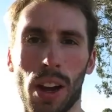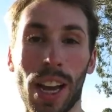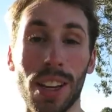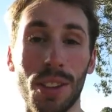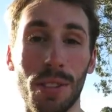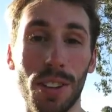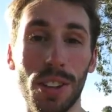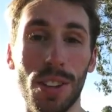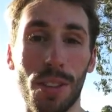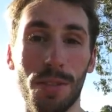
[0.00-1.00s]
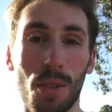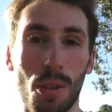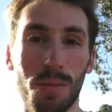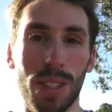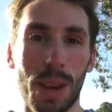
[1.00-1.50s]
Okay, so we're just at
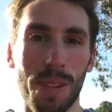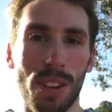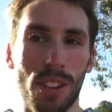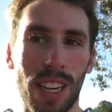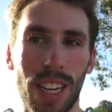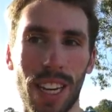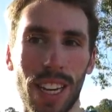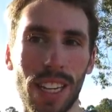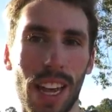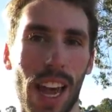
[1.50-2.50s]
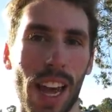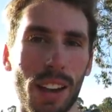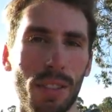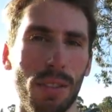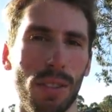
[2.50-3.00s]
Forbes Cemetery here,
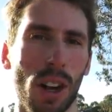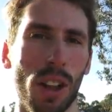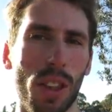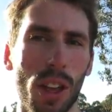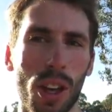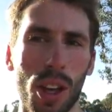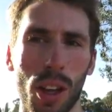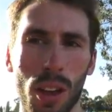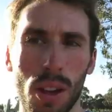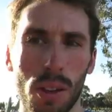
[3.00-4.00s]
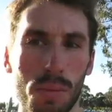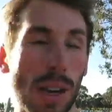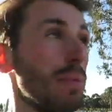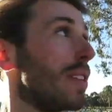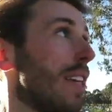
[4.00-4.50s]
and we've got the
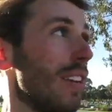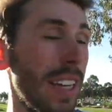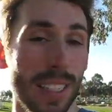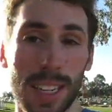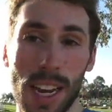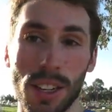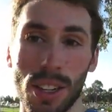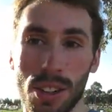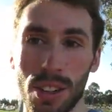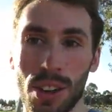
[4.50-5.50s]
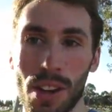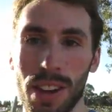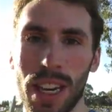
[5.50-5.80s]
Presbyterian section just over